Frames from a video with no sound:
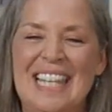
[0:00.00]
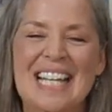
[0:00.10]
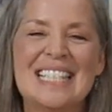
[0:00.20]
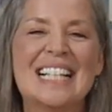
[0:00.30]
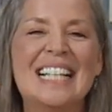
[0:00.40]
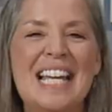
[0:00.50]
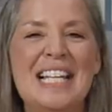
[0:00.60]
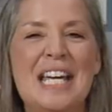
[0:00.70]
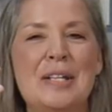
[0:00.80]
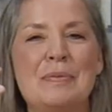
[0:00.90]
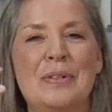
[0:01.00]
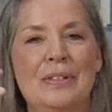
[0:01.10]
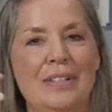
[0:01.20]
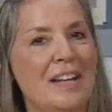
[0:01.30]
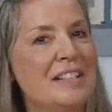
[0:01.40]
That's a Clay Lady
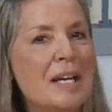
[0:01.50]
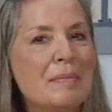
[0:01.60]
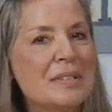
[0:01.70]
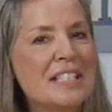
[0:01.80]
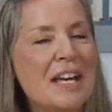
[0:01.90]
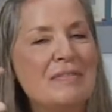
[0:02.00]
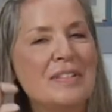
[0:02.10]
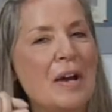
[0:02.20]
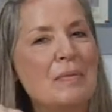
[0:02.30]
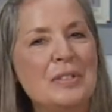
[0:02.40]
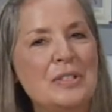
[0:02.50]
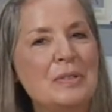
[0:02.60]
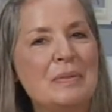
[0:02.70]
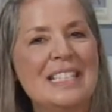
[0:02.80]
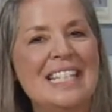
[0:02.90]
rule, not a double stuff, not one you
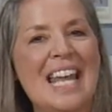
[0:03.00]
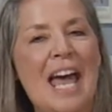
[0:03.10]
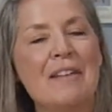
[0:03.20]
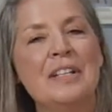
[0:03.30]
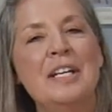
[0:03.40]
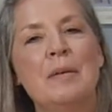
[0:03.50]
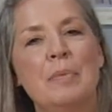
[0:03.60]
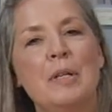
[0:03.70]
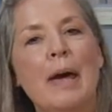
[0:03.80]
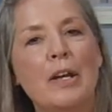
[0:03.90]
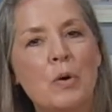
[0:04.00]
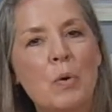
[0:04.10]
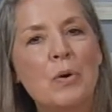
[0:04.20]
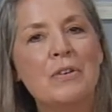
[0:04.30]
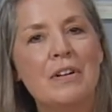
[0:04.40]
twist in half, but about
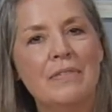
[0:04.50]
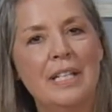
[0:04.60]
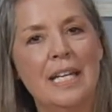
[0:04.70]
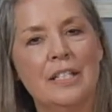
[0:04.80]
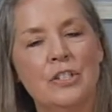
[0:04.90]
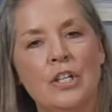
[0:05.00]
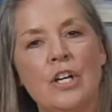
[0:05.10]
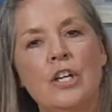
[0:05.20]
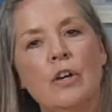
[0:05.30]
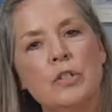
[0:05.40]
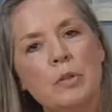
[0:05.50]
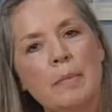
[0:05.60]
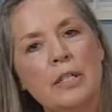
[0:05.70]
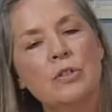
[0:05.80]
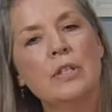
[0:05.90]
1/4 of an inch. You also want
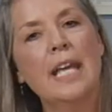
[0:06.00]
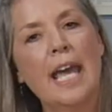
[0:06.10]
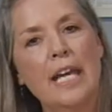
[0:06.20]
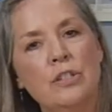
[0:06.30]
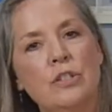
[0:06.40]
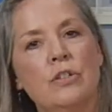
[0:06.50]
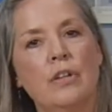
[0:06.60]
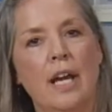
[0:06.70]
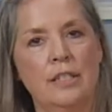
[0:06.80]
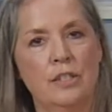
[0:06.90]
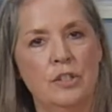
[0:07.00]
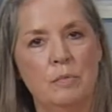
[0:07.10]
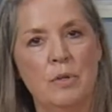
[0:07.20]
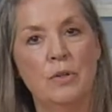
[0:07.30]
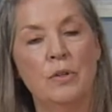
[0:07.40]
to make sure the edges are nice and
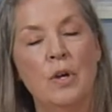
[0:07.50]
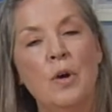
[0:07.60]
smooth.